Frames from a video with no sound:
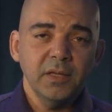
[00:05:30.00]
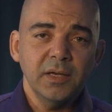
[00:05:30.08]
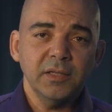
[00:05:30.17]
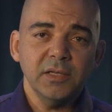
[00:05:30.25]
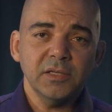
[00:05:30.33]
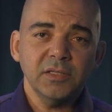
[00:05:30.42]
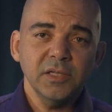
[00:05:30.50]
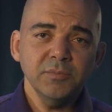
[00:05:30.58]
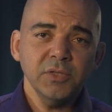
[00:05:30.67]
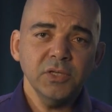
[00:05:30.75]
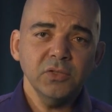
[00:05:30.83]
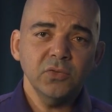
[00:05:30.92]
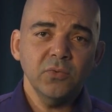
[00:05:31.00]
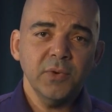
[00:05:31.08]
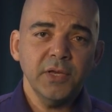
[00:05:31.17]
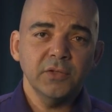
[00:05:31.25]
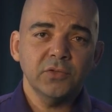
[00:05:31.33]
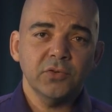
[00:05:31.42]
It is tempting to
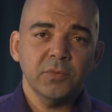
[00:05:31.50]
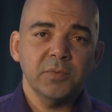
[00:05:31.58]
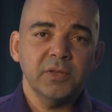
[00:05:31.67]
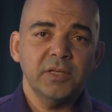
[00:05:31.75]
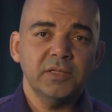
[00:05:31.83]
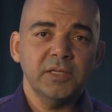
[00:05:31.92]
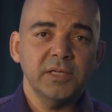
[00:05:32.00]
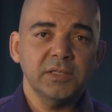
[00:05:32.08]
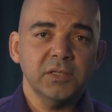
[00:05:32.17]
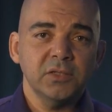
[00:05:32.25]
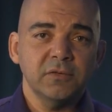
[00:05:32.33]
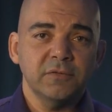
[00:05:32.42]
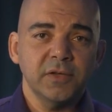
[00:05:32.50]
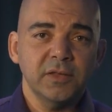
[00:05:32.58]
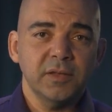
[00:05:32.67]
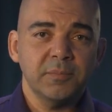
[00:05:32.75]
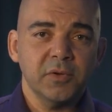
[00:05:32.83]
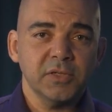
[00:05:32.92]
reinterpret the data to
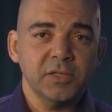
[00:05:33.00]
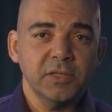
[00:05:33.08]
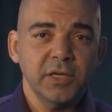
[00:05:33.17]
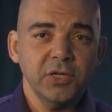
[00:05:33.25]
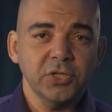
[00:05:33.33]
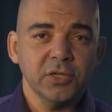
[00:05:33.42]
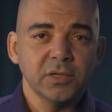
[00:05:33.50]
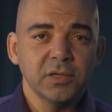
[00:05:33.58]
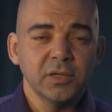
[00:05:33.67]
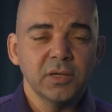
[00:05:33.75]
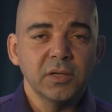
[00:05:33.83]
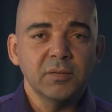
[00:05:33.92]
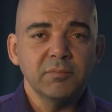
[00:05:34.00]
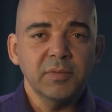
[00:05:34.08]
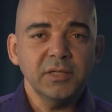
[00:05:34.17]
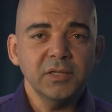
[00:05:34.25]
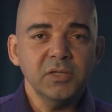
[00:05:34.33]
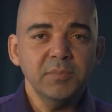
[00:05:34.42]
fit the presentation,
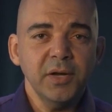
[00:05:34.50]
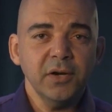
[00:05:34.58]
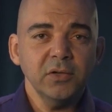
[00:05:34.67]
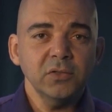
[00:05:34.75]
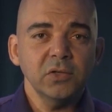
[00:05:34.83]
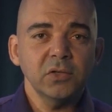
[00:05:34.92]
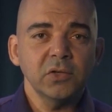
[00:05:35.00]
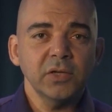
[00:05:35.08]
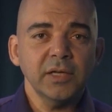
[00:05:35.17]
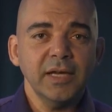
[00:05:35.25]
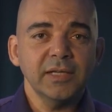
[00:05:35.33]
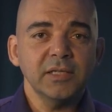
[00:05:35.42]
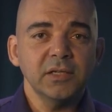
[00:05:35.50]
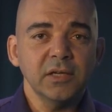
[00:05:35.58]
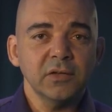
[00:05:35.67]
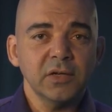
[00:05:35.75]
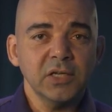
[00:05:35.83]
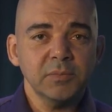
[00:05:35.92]
but it's better to look at
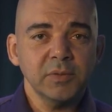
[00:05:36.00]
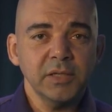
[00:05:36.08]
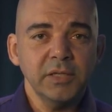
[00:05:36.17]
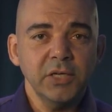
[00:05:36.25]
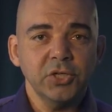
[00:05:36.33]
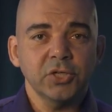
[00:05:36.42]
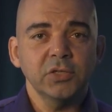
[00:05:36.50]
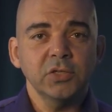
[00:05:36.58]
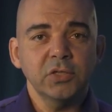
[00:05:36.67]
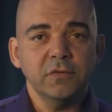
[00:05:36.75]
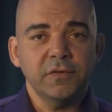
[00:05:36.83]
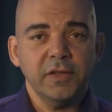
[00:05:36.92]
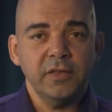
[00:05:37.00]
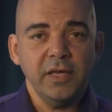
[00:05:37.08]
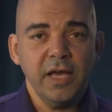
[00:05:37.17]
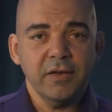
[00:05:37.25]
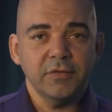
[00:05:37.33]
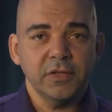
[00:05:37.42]
another explanation to fit the
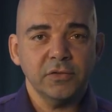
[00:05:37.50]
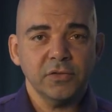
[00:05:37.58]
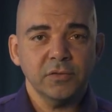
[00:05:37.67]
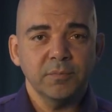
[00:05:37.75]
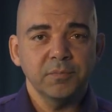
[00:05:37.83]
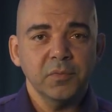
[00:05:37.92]
evidence.